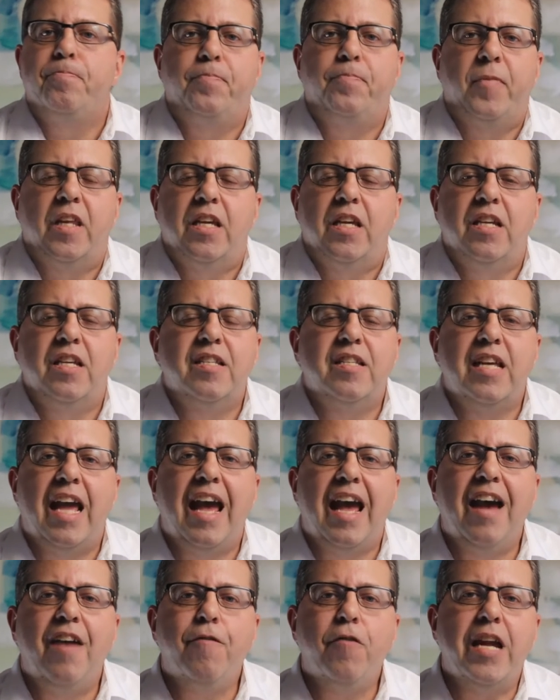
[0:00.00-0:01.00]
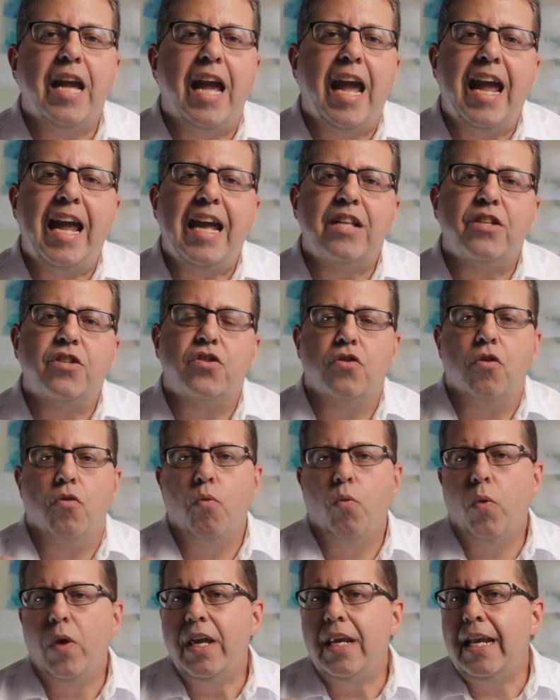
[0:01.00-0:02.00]
You see, every answer
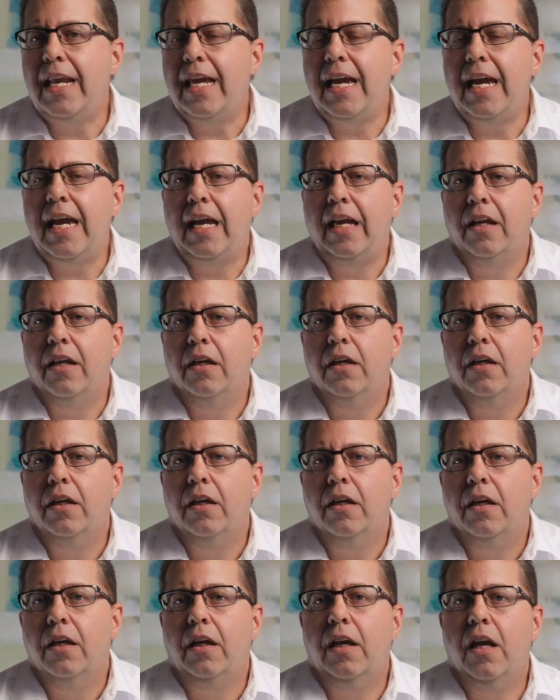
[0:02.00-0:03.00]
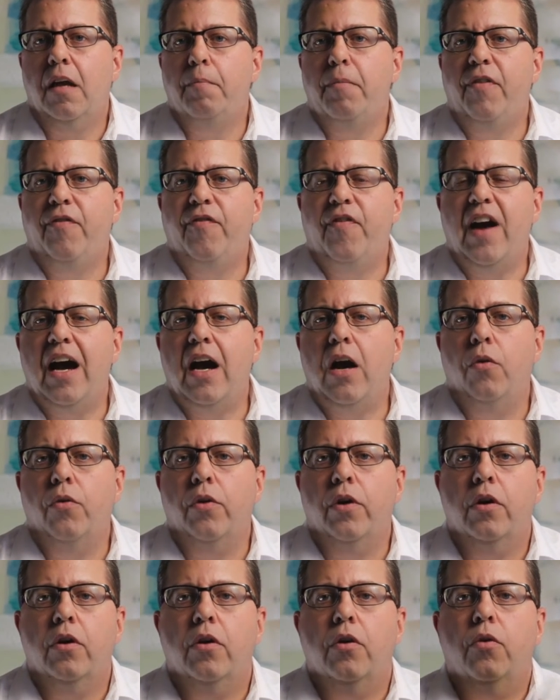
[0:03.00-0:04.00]
we need can be found
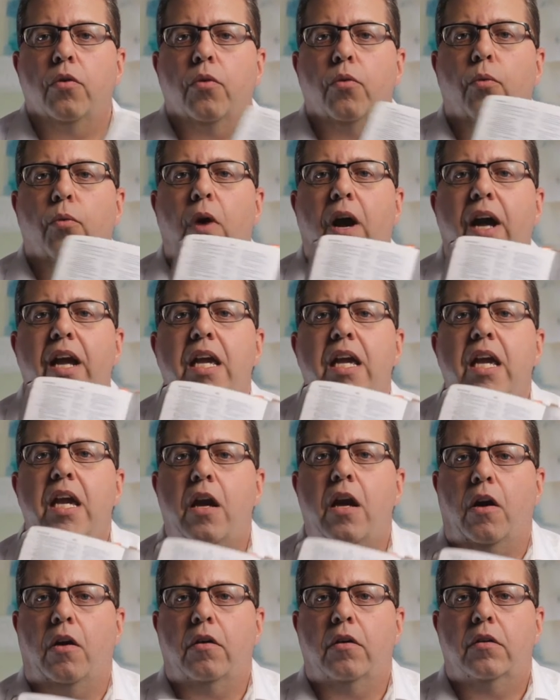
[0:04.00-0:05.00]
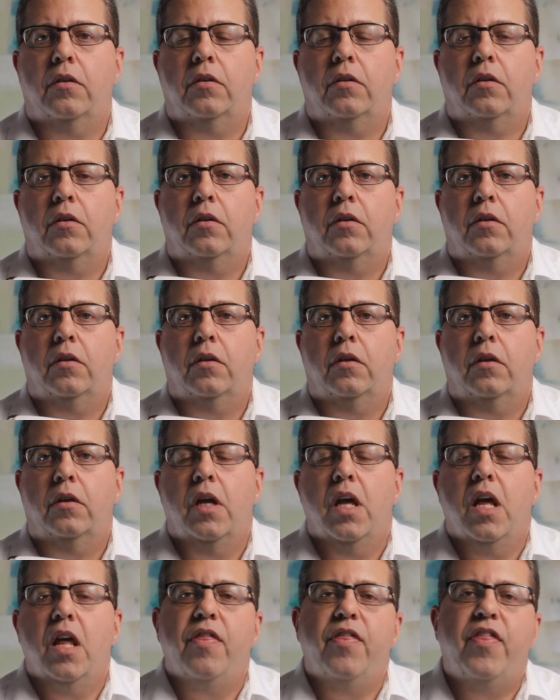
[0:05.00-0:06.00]
right here.
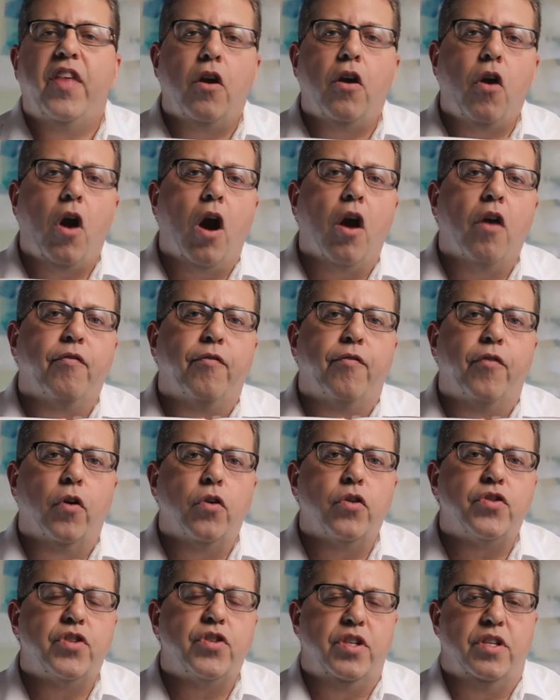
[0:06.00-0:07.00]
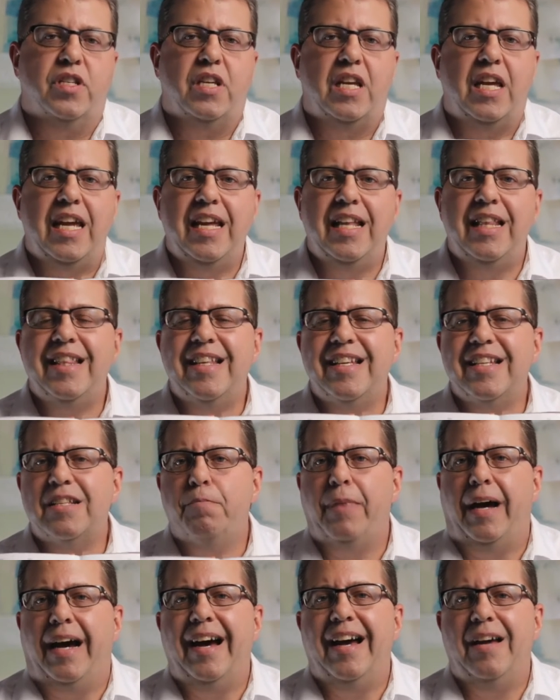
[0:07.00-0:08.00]
There are verses in this
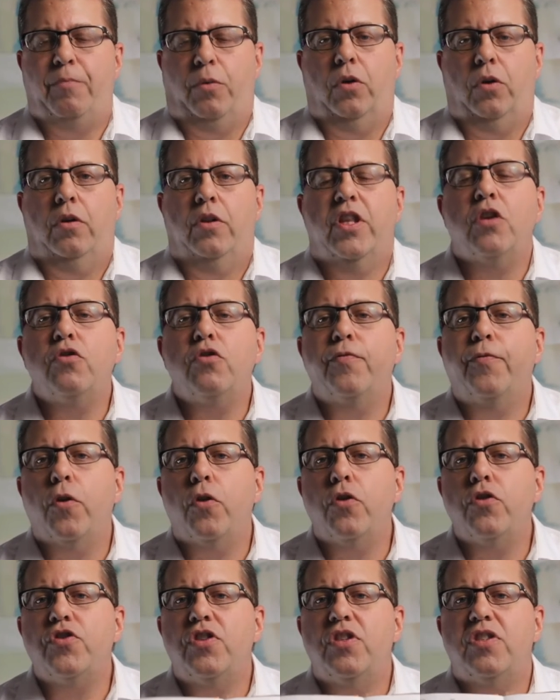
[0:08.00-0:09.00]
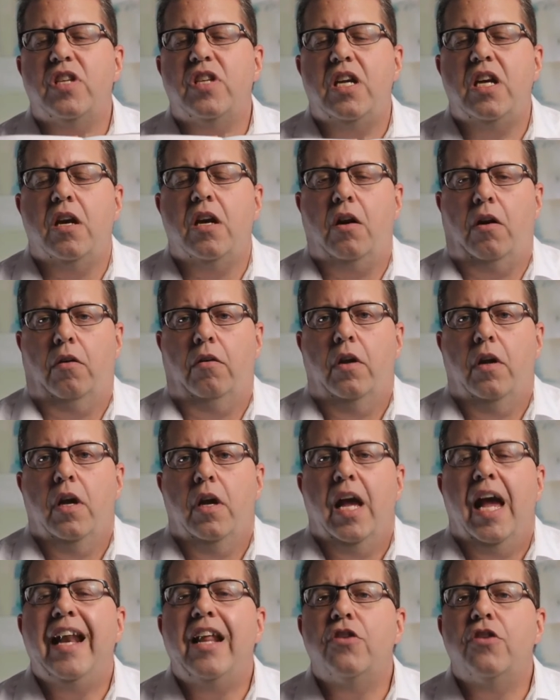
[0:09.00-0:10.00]
Bible. There's verses here
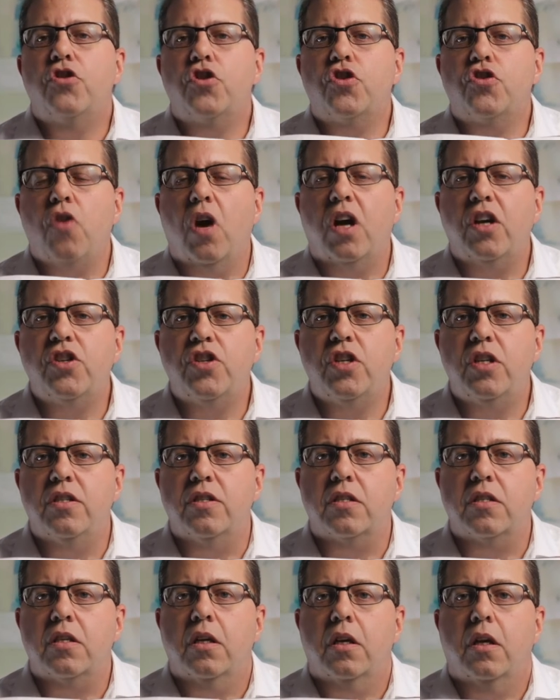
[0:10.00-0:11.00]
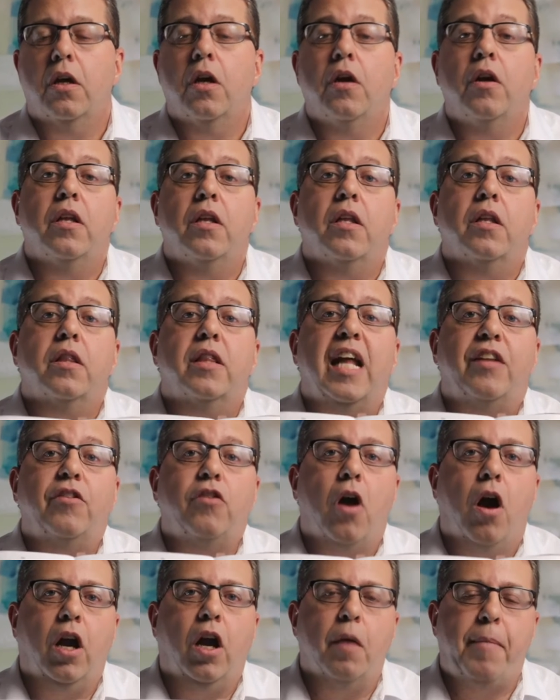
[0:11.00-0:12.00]
and instructions that
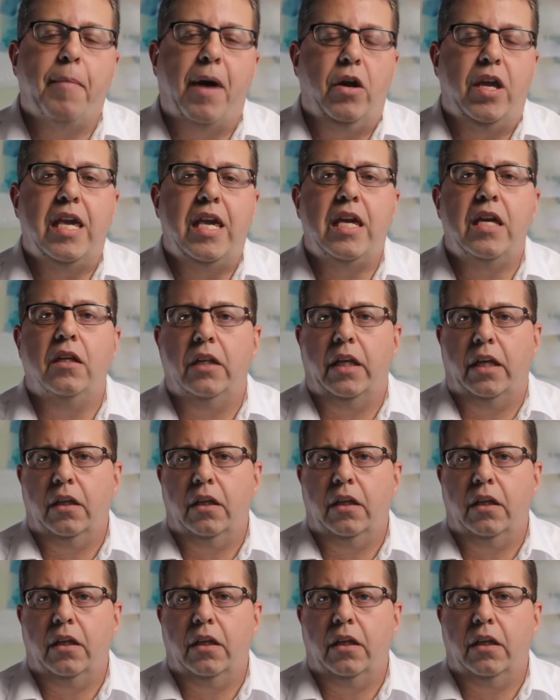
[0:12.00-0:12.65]
talk about healing.